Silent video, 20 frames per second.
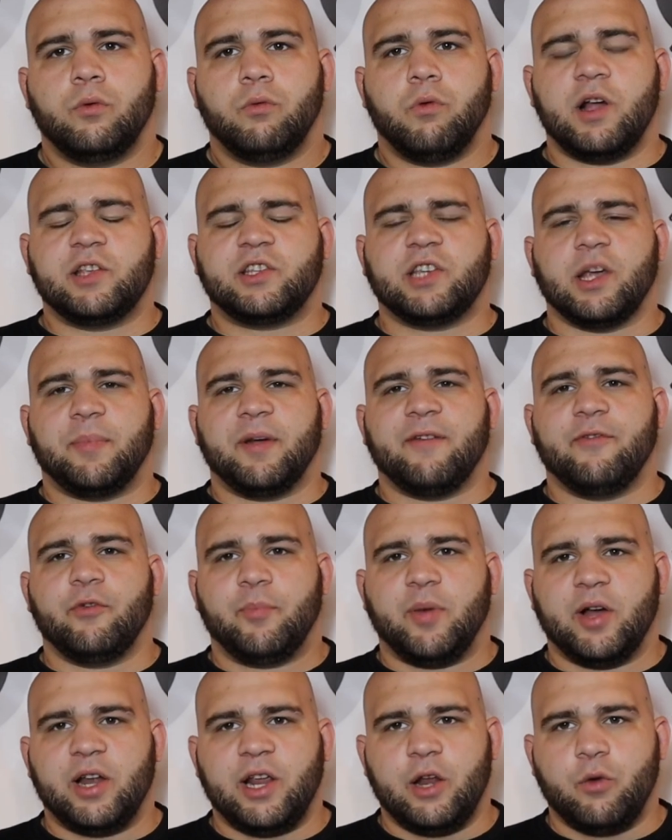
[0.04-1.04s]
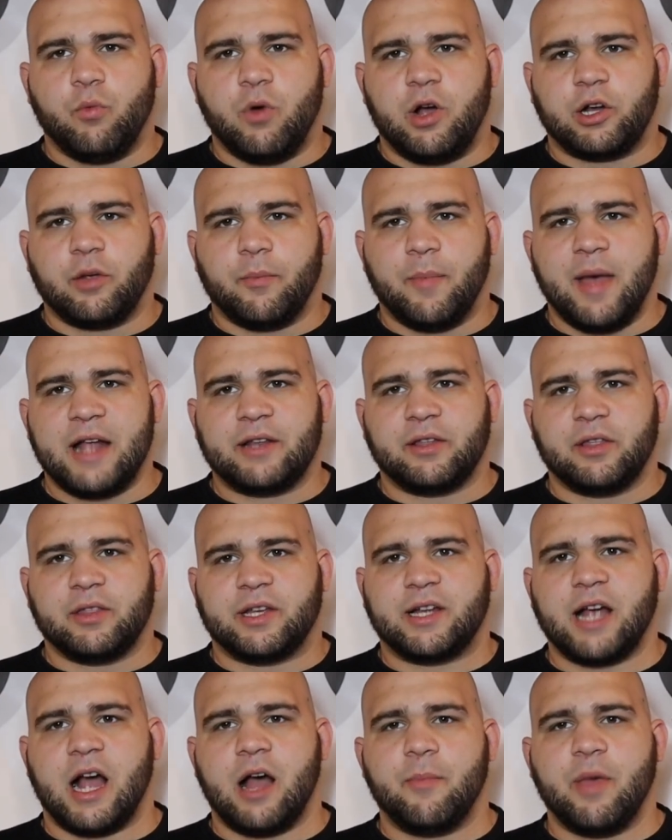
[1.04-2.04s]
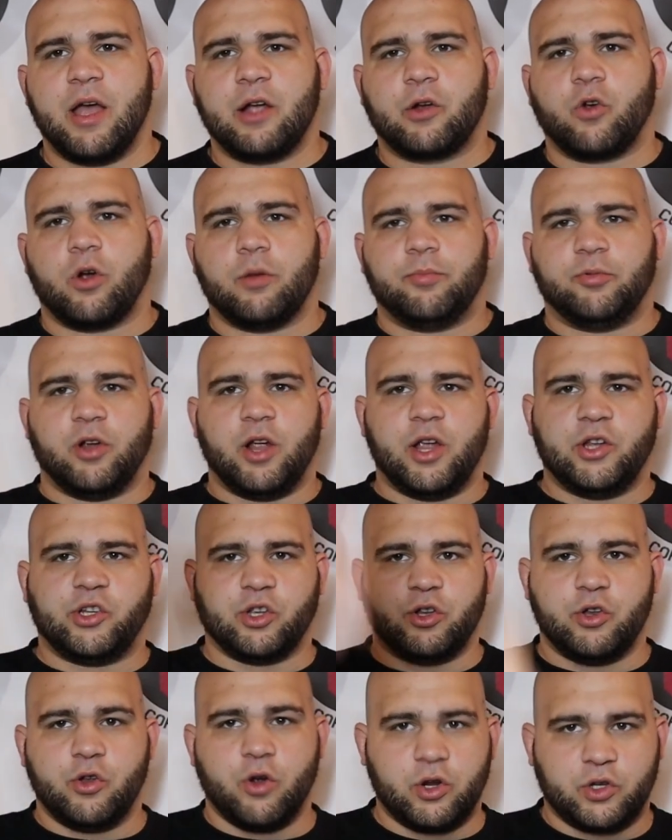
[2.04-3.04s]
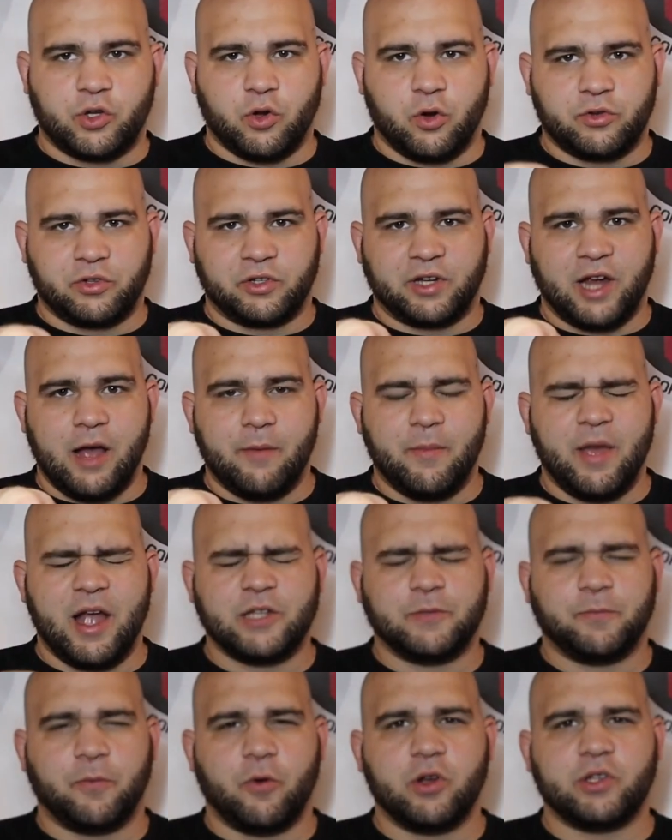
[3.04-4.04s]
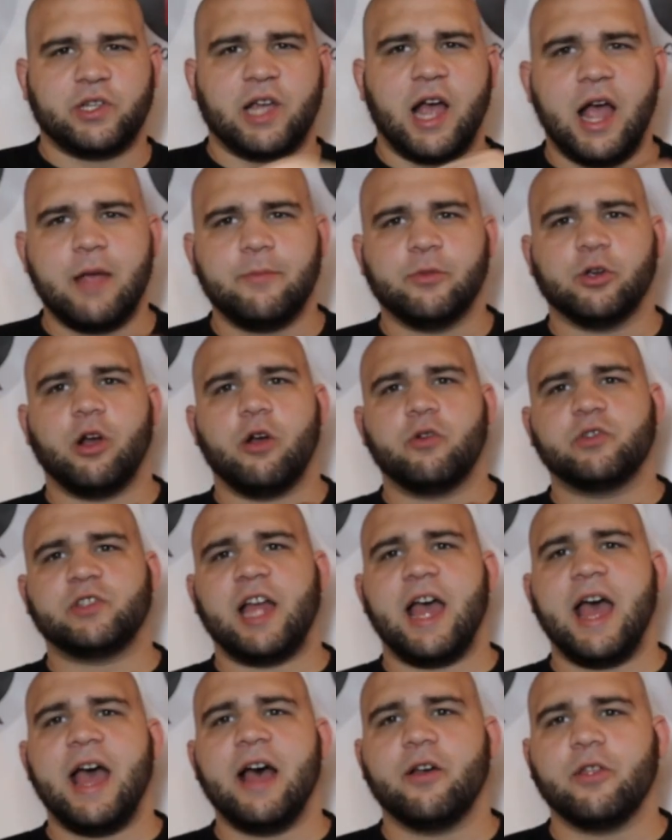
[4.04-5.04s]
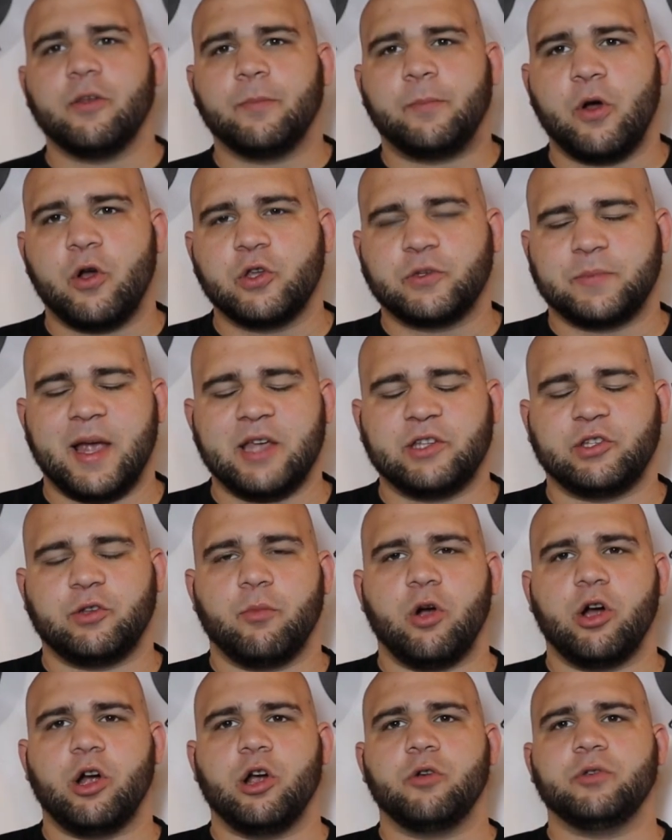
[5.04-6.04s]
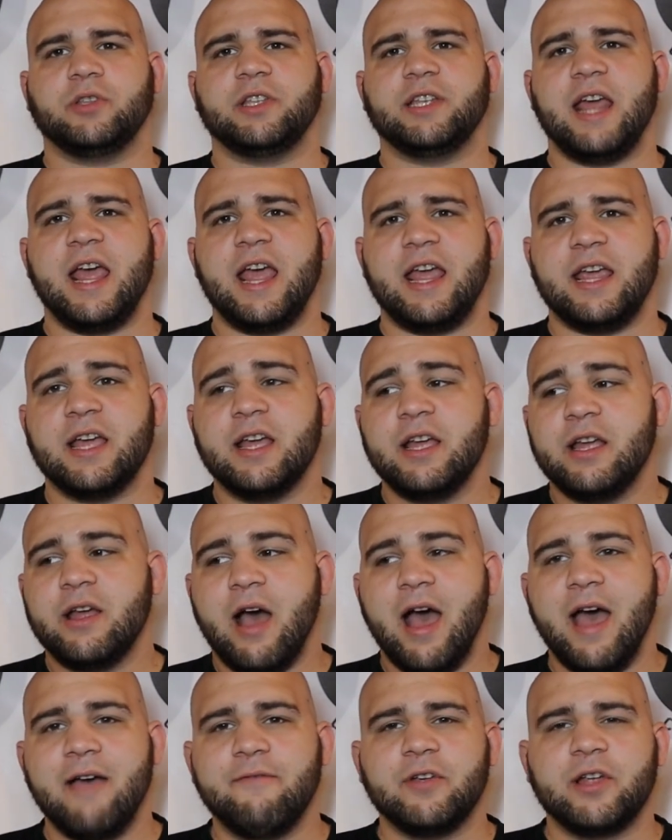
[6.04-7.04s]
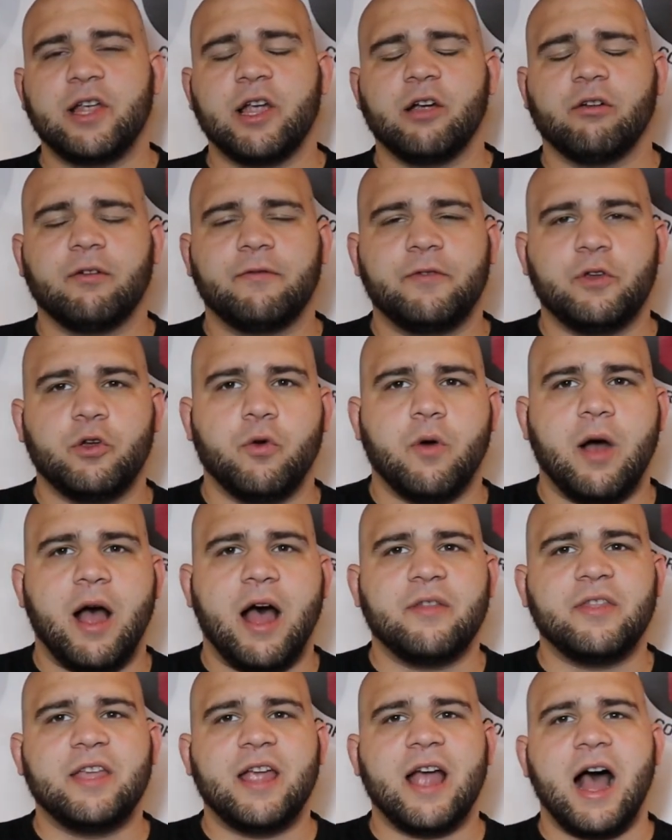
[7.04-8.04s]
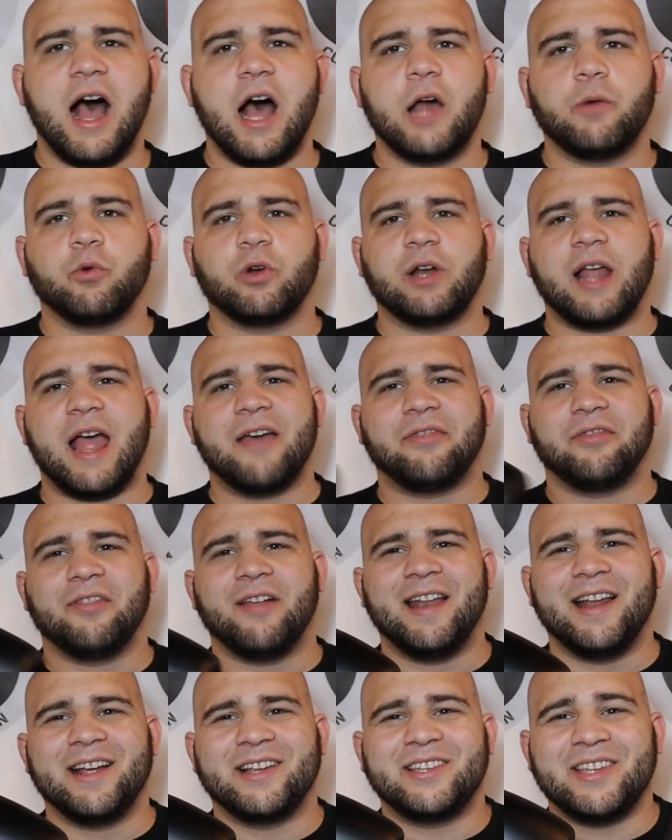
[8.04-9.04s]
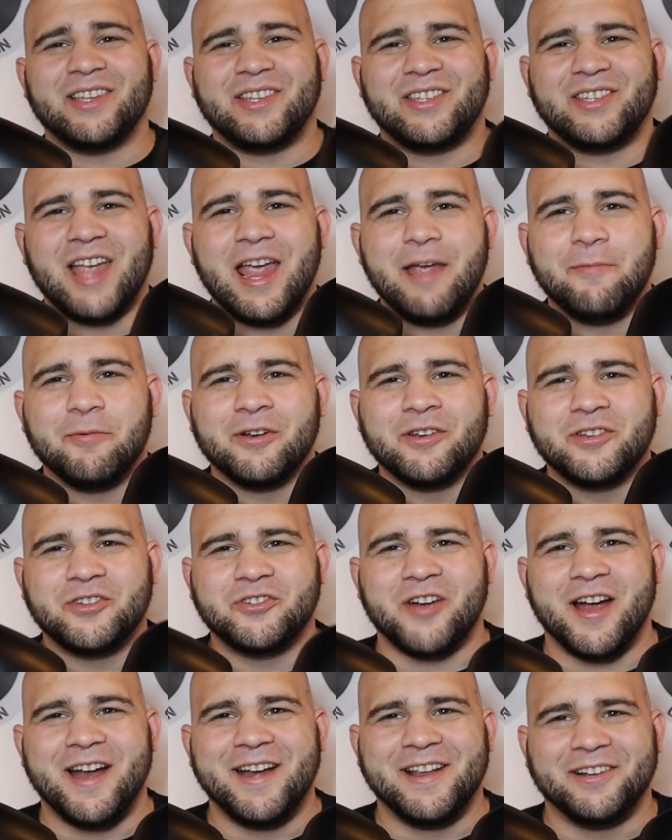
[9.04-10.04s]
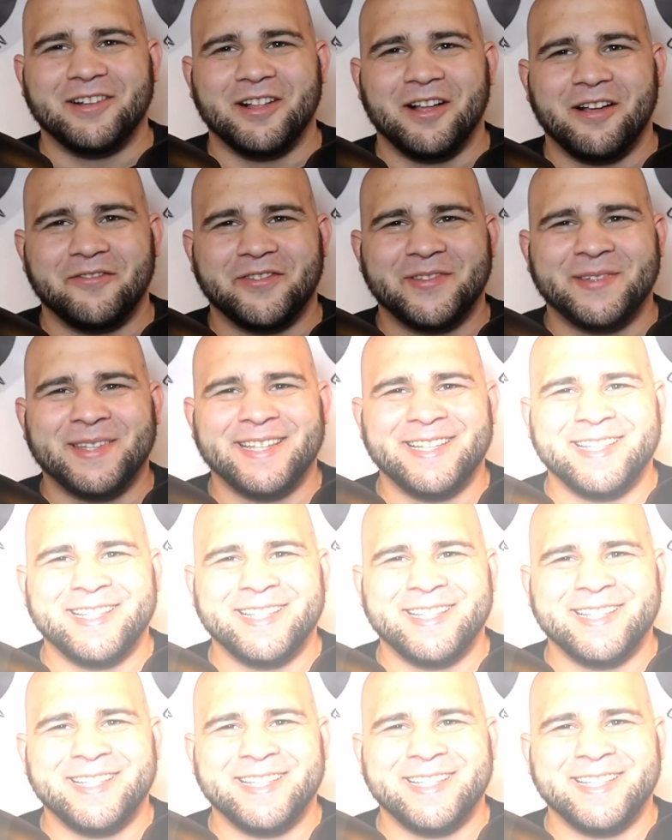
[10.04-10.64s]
What's up, everybody, and welcome back to the Combat Corporation, your source of combat sports. I'm your host, Al, the Postmaster Morrow. Today, I have a gear review on the Onward Athletics Sabre training gloves.